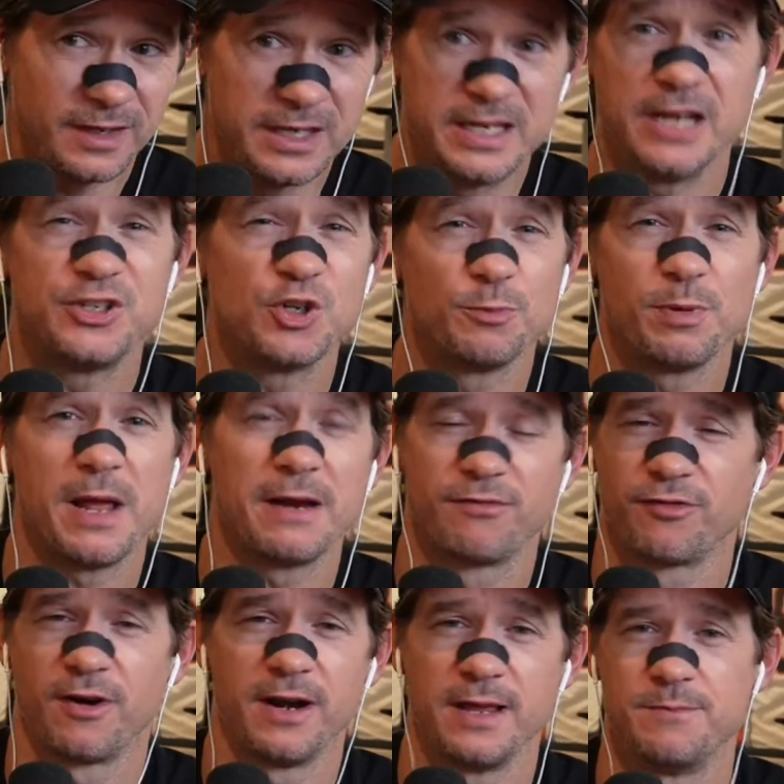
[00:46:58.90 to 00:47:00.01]
get your Black
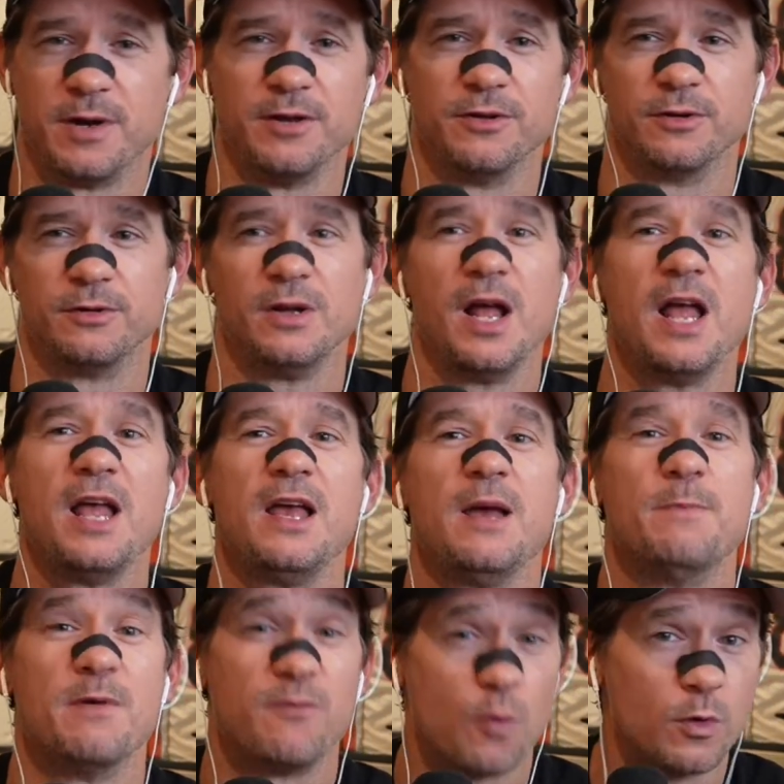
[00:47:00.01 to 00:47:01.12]
Friday bundle
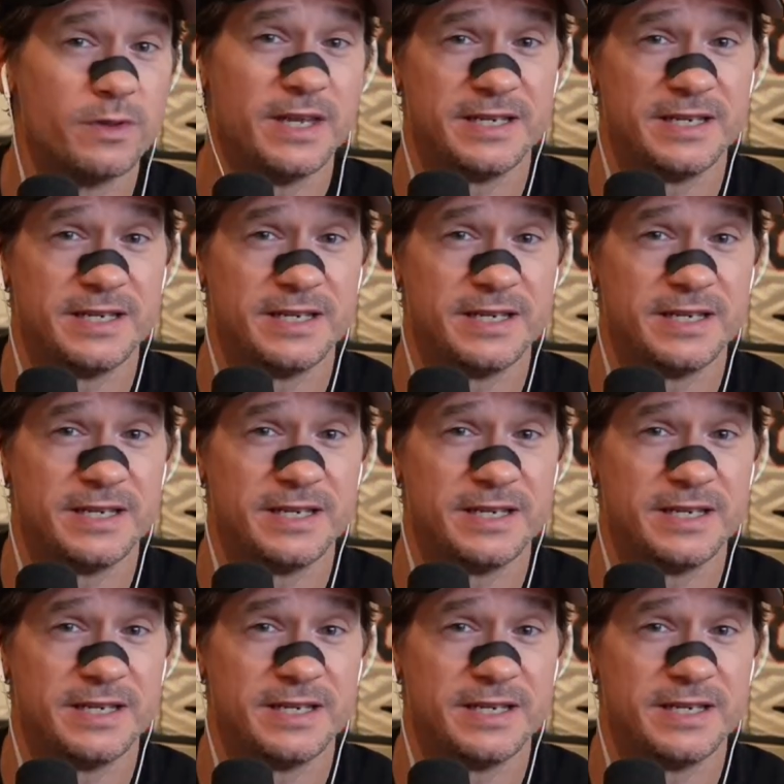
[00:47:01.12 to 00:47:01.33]
before they